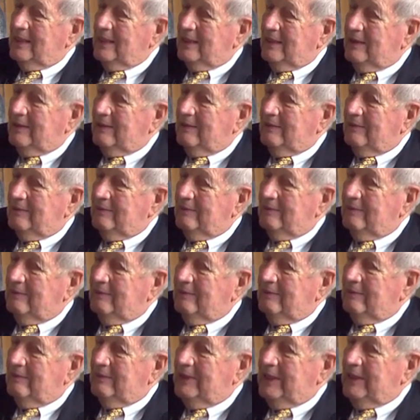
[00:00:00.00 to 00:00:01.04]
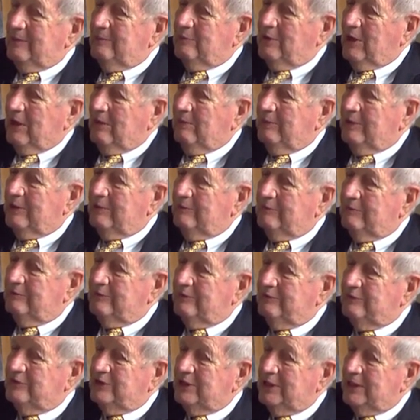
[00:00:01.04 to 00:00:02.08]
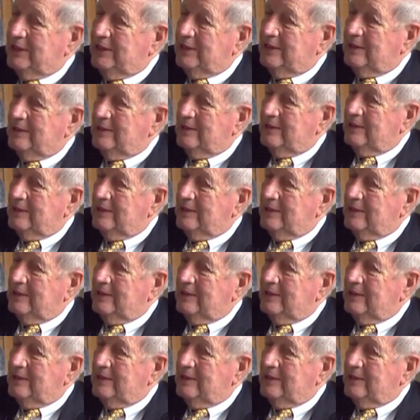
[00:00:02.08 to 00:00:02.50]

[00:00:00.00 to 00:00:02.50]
uh, we had probably 15